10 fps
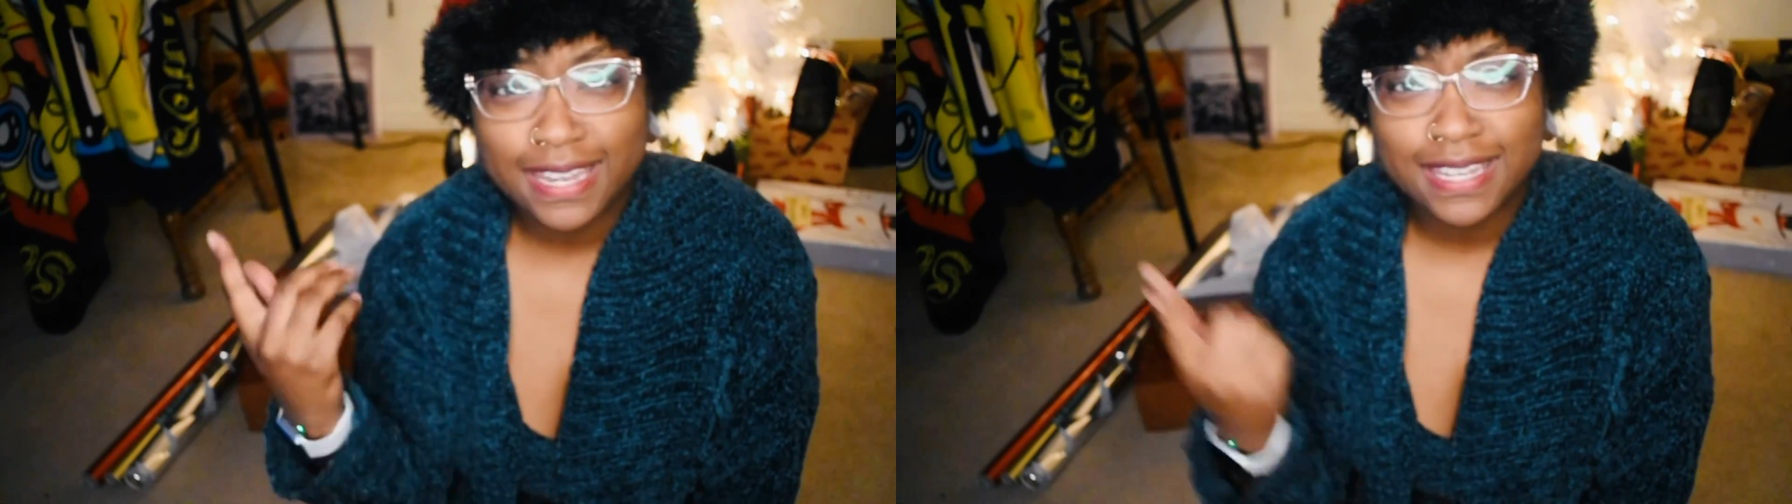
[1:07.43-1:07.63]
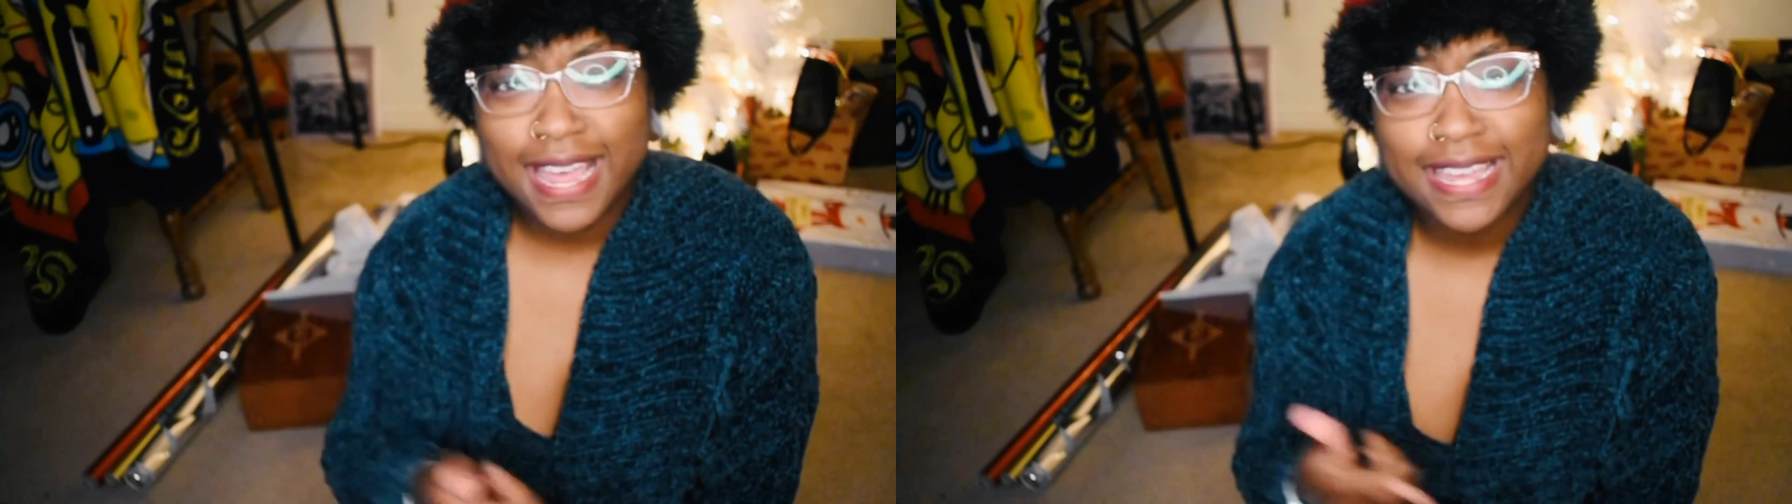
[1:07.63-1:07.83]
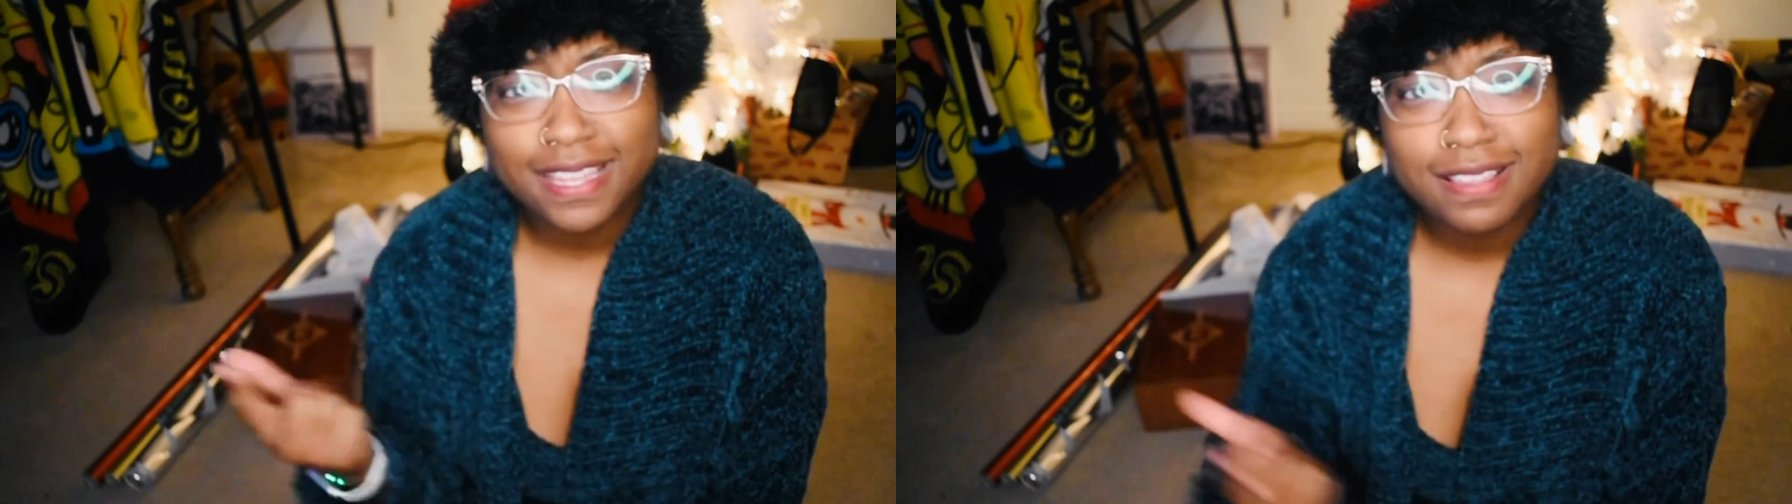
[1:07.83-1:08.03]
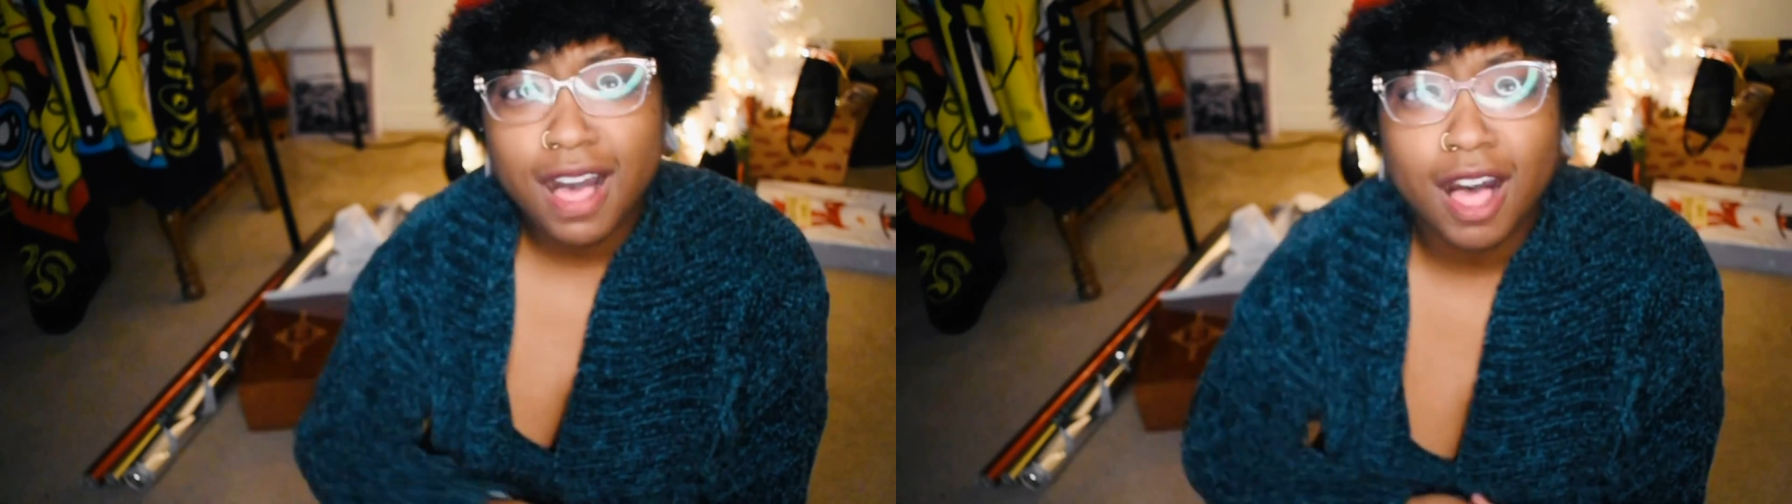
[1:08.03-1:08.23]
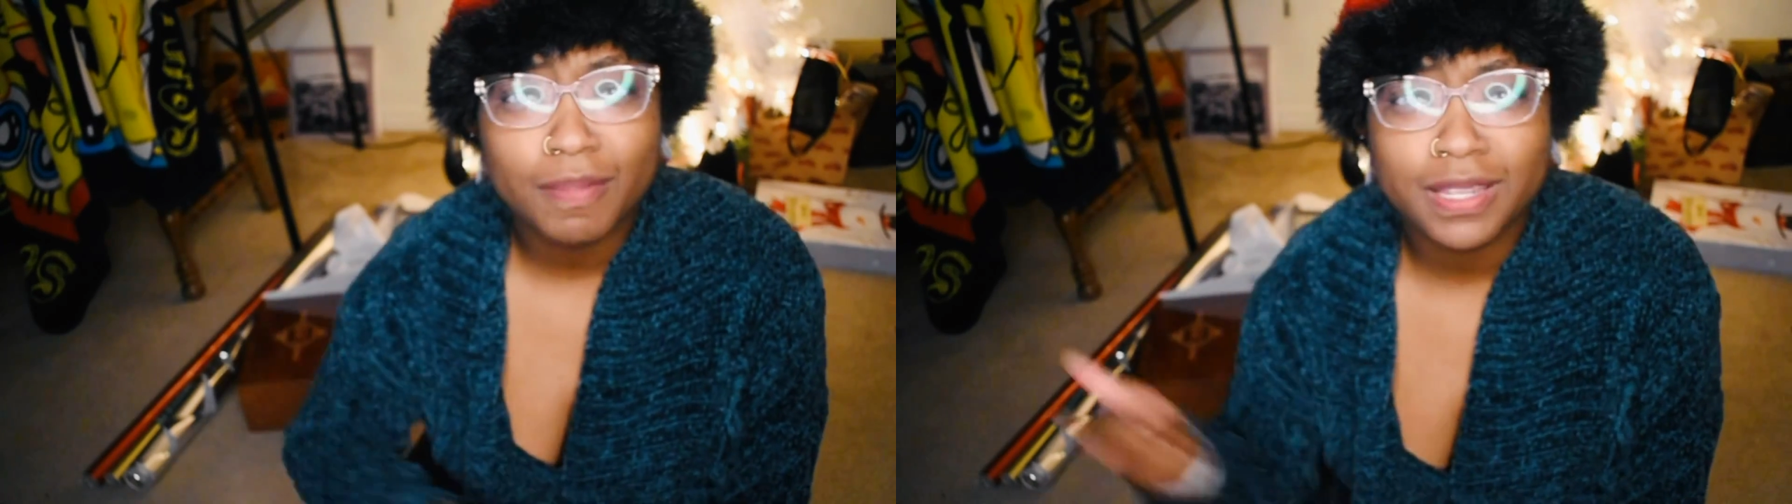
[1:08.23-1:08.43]
like,
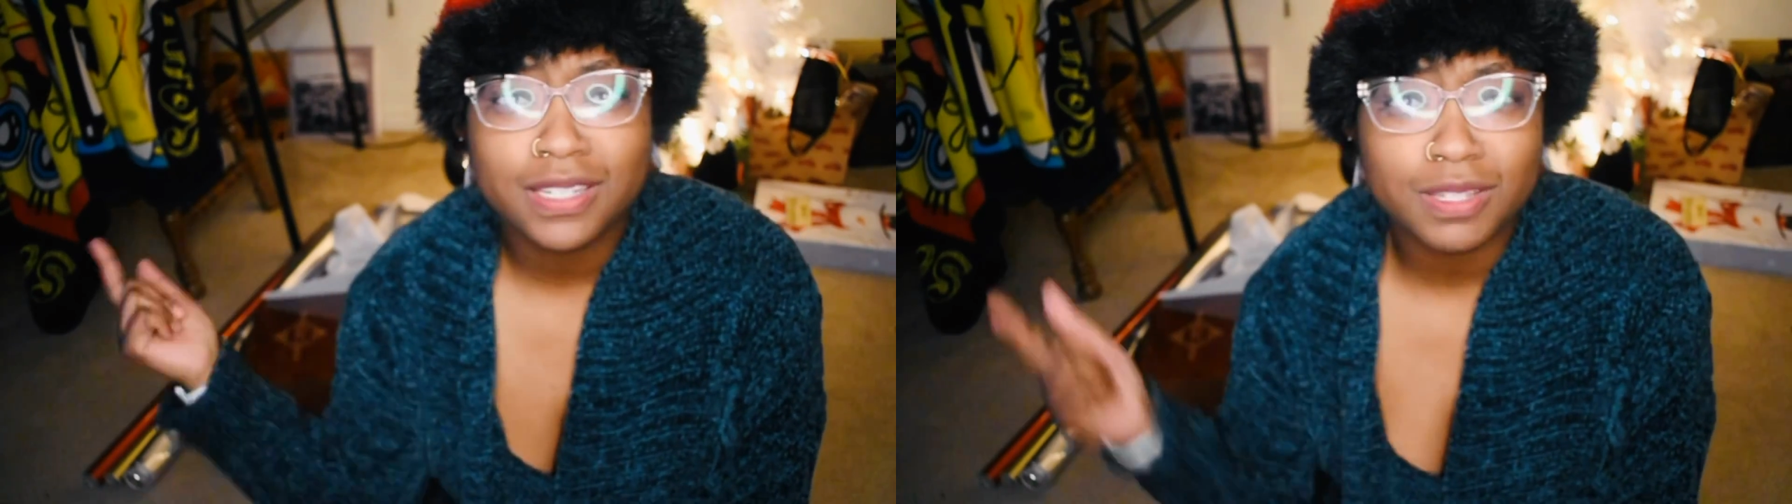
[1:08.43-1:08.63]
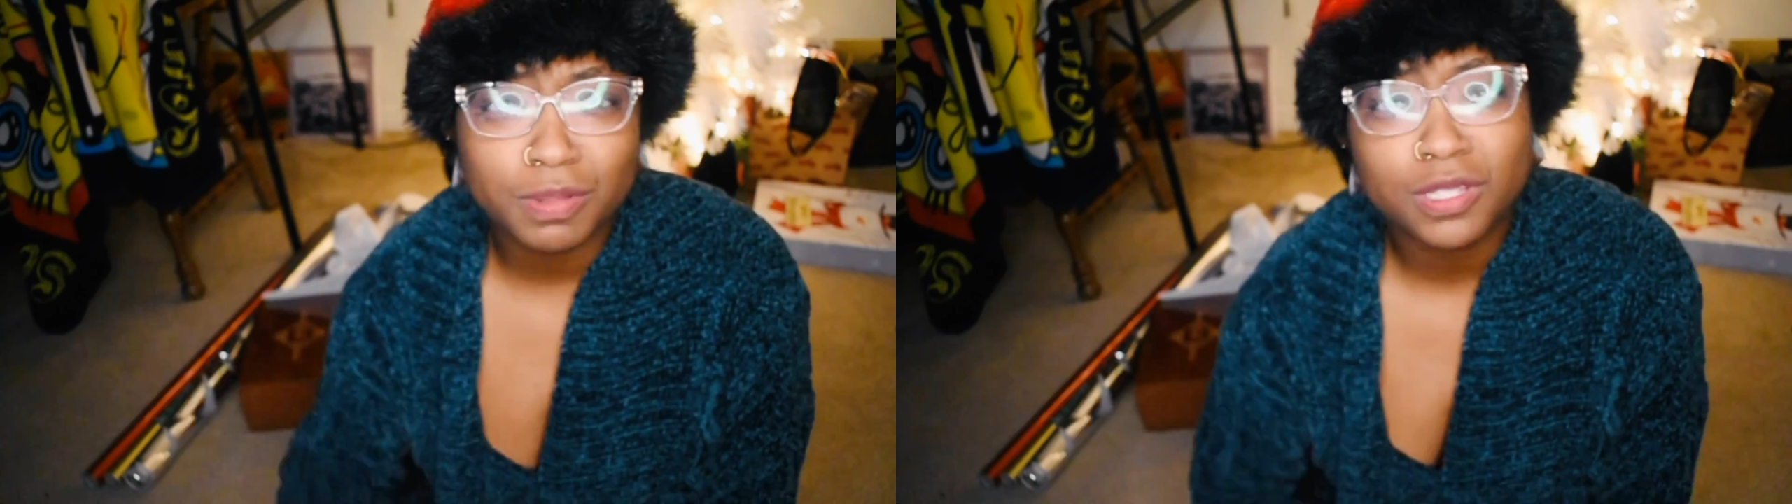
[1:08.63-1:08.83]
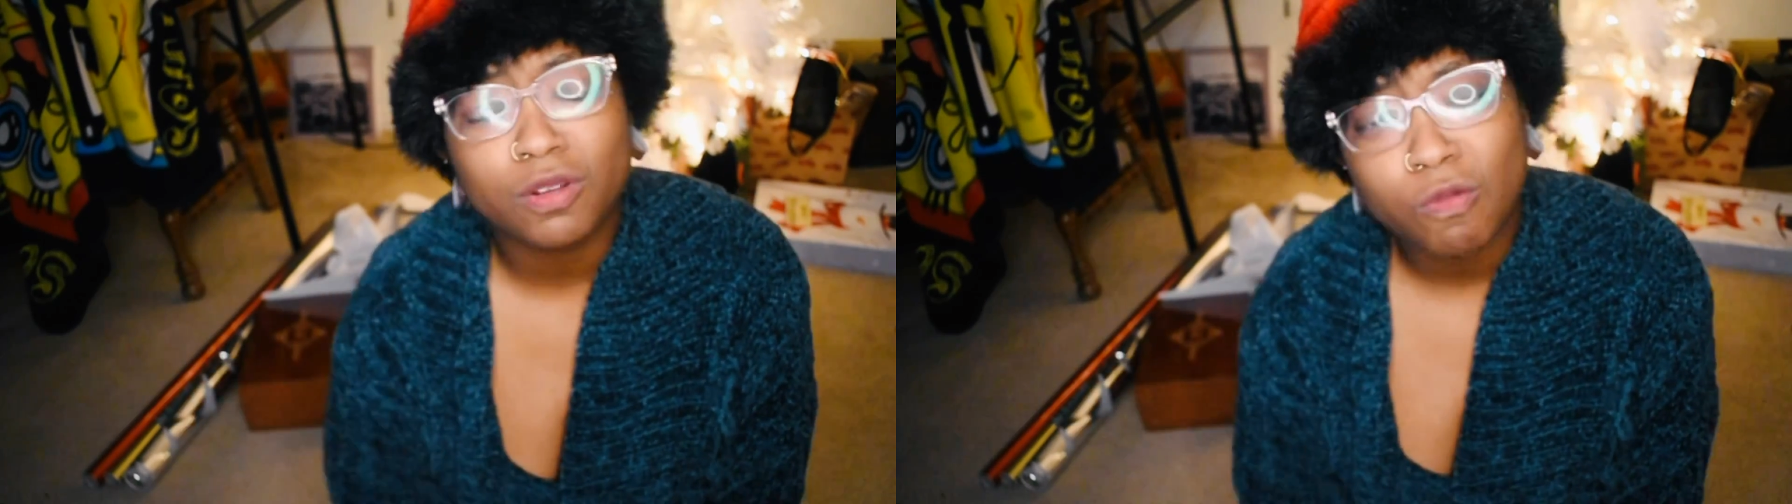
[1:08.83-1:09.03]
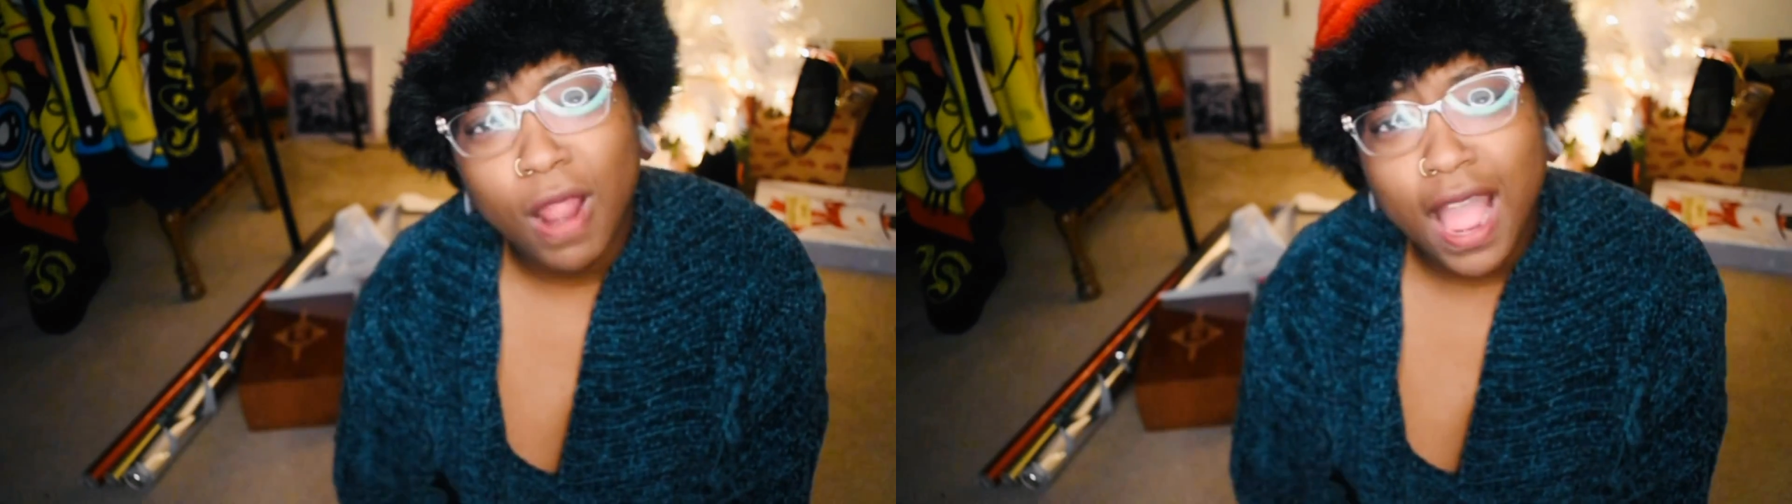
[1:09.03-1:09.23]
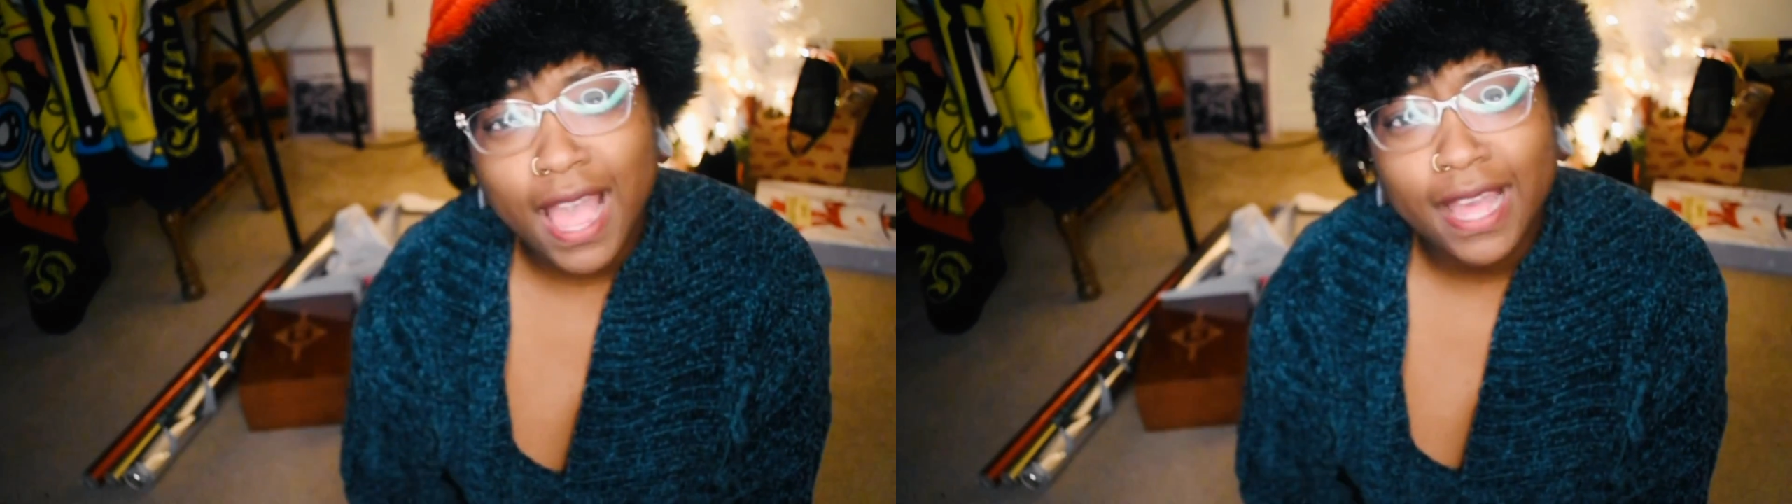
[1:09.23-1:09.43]
comment,
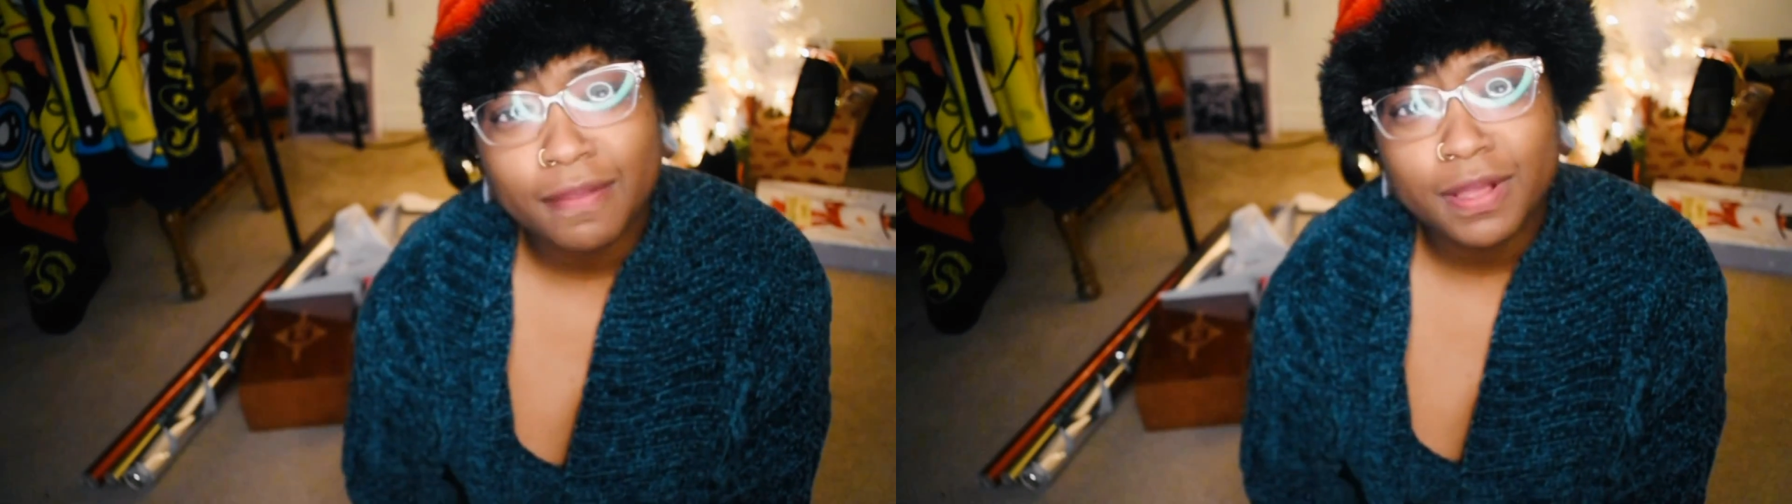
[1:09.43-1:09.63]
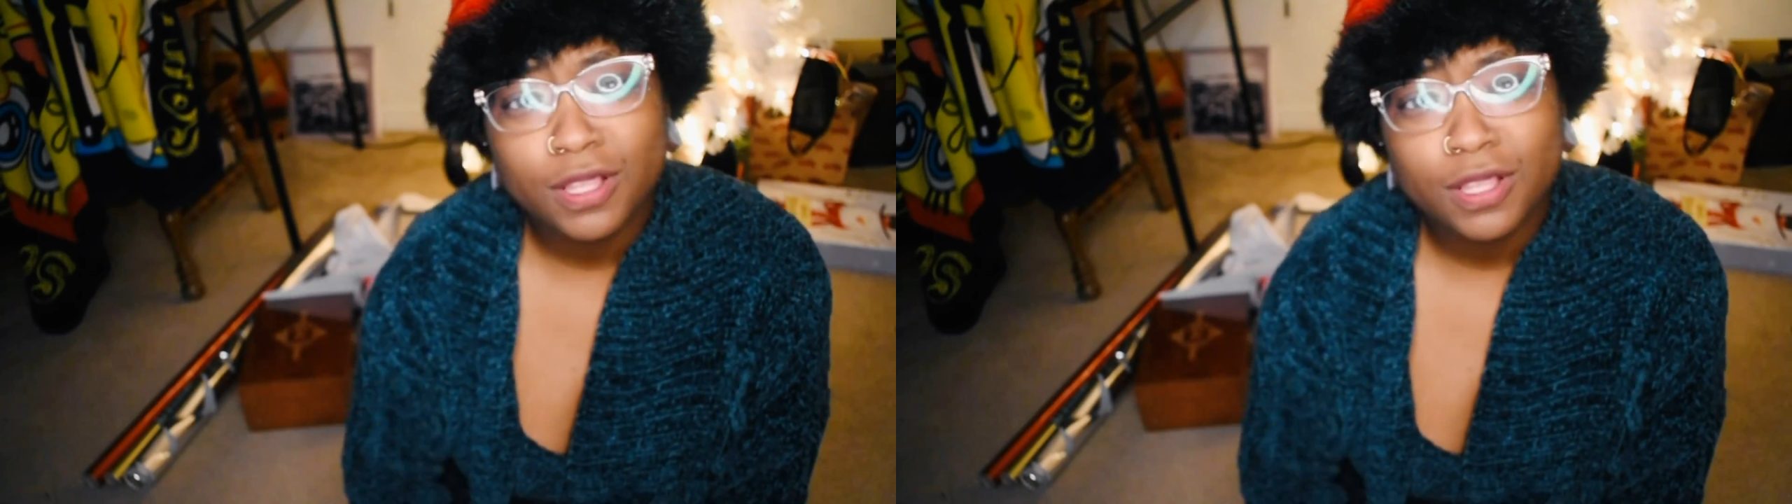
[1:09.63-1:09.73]
subscribe.